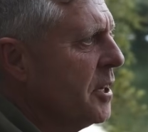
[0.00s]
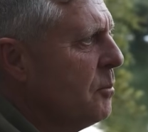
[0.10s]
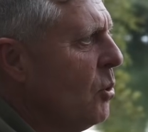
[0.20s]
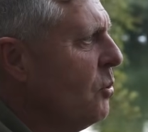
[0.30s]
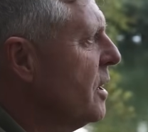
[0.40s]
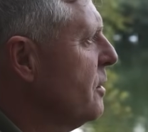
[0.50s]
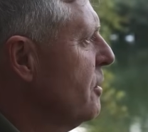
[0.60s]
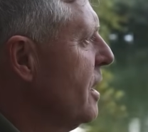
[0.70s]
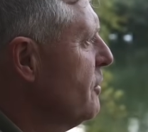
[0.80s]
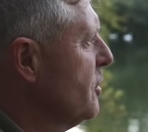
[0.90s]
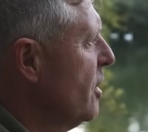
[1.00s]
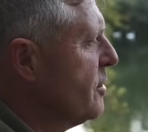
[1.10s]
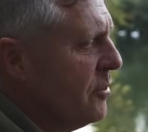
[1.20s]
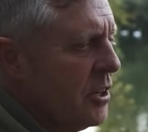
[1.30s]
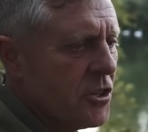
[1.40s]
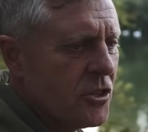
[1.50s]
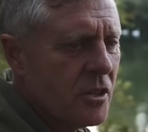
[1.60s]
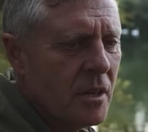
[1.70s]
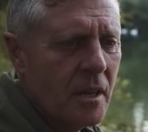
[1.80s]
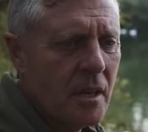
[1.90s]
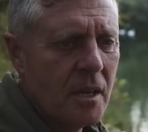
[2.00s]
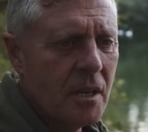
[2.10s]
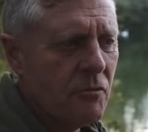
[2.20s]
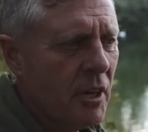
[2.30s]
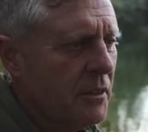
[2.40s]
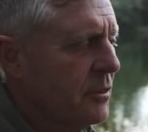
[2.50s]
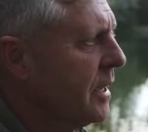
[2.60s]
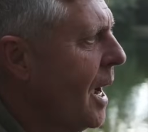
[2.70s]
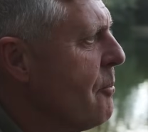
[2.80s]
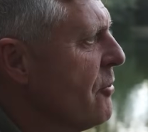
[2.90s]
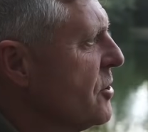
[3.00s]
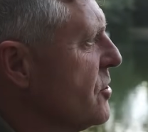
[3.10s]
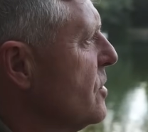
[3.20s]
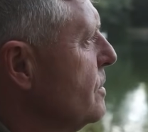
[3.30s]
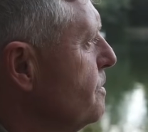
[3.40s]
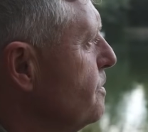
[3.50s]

in the morning we'll have a nice fish ready for the cameras.